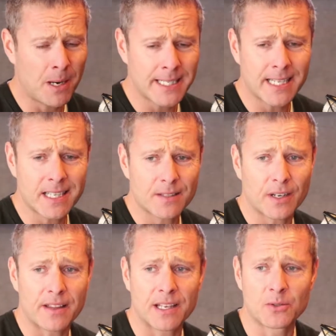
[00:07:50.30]
My dad says
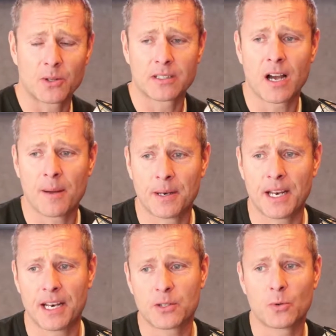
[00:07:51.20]
funny things all the time,
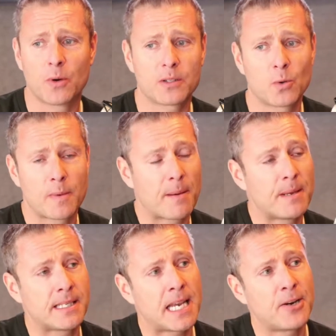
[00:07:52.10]
and it's all about
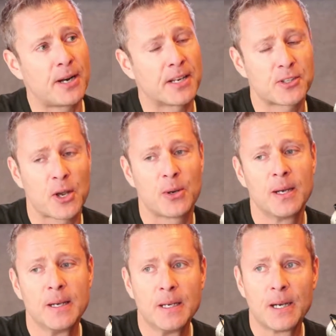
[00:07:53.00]
mishearing.
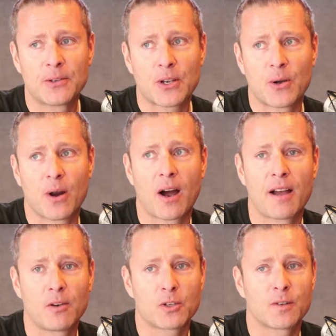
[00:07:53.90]
So I
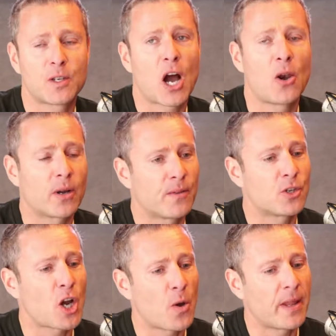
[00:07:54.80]
have lots of dialogue in the
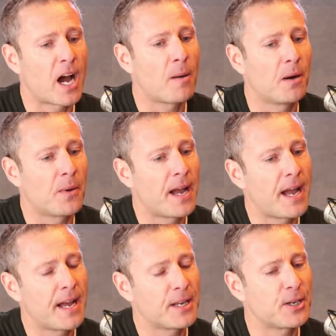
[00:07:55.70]
show with Albert
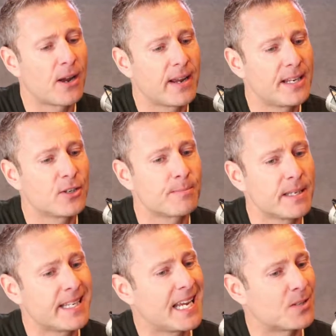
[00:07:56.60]
where he just
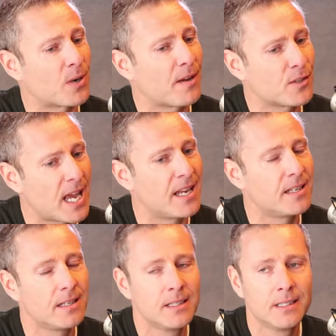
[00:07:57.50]
mishears what I've said,
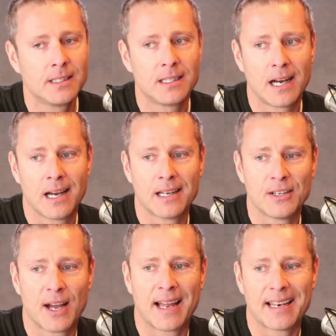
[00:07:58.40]

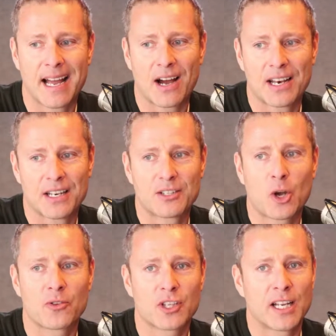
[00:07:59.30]
and he's
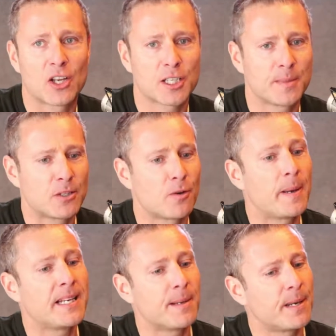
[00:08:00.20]
constantly asking me to
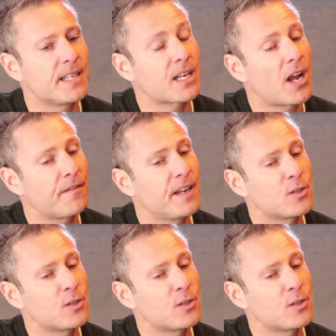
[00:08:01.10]
repeat it. But it's kind of